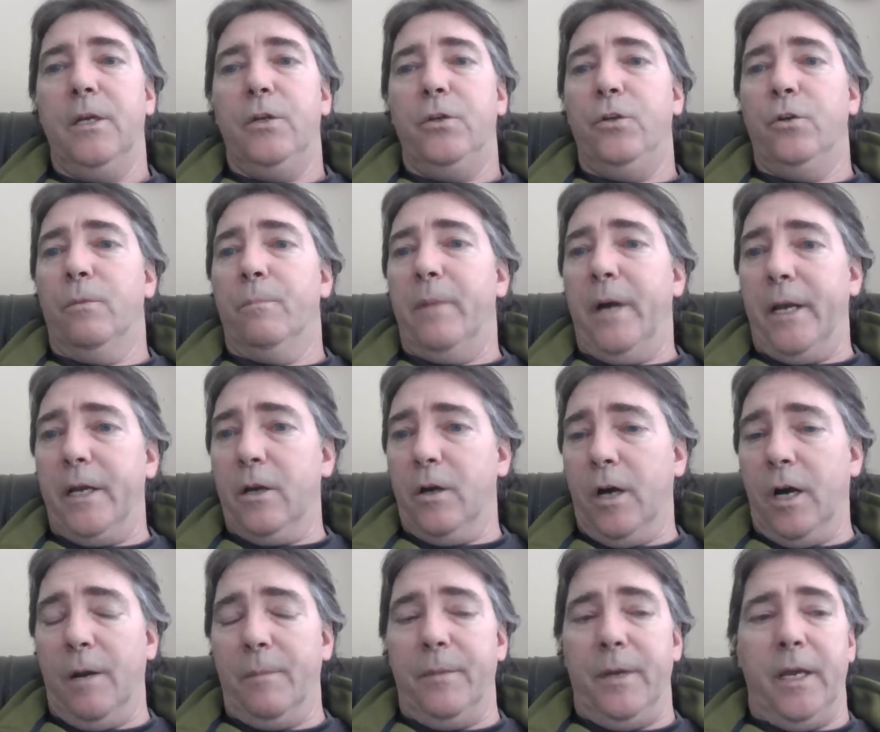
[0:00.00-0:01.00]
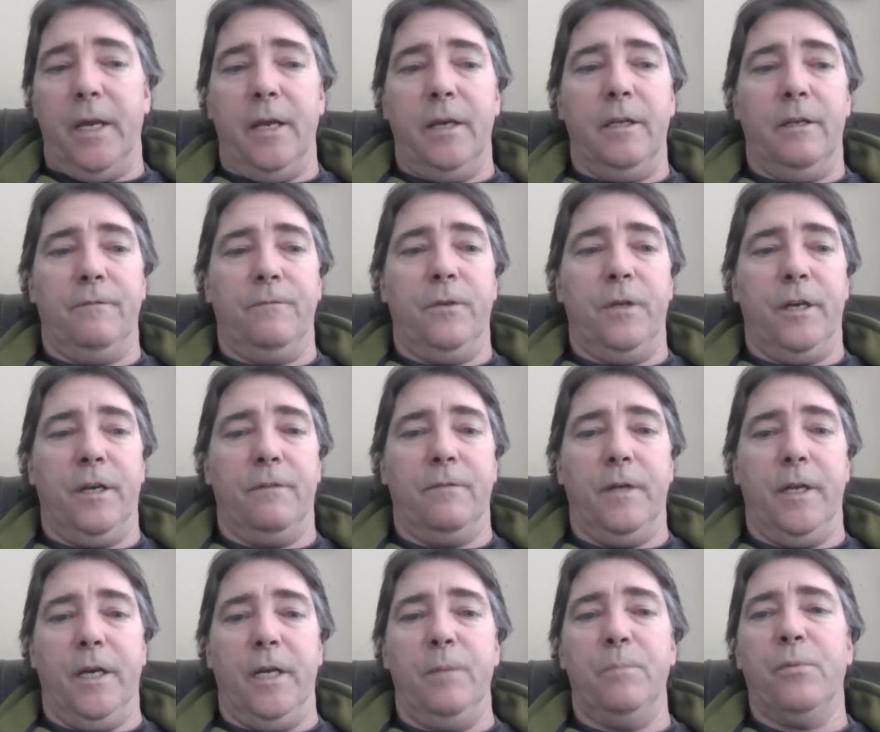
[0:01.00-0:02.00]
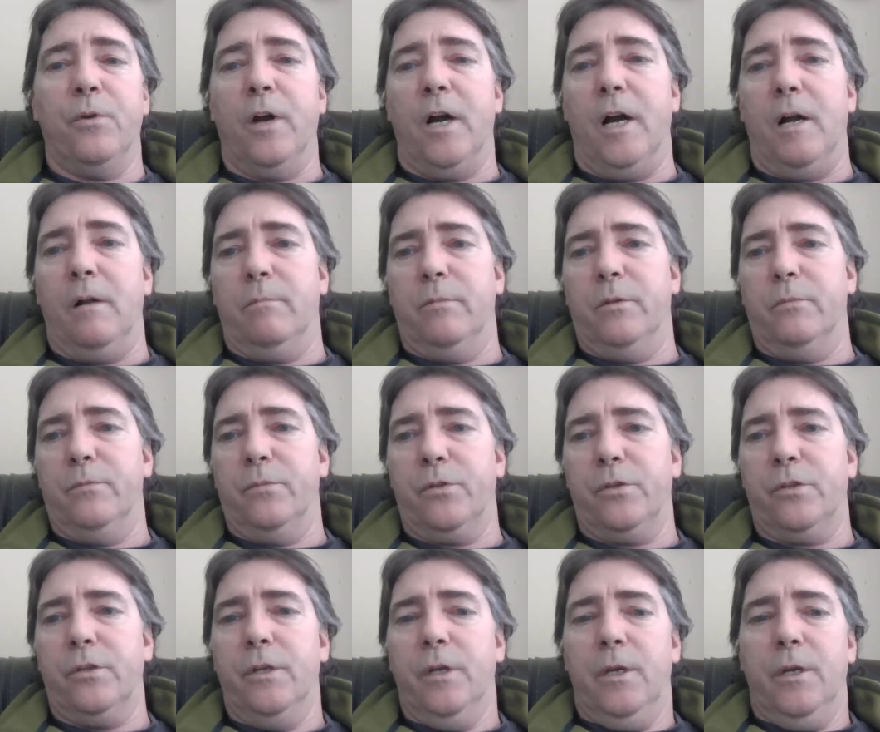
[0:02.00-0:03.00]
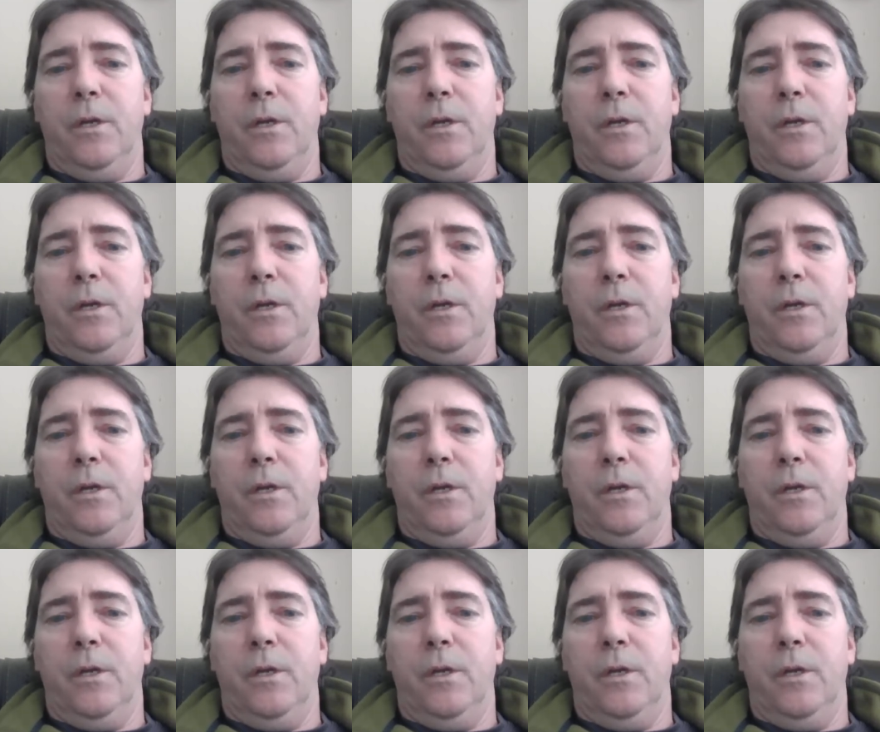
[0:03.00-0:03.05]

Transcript: your MyComNet if you have any problems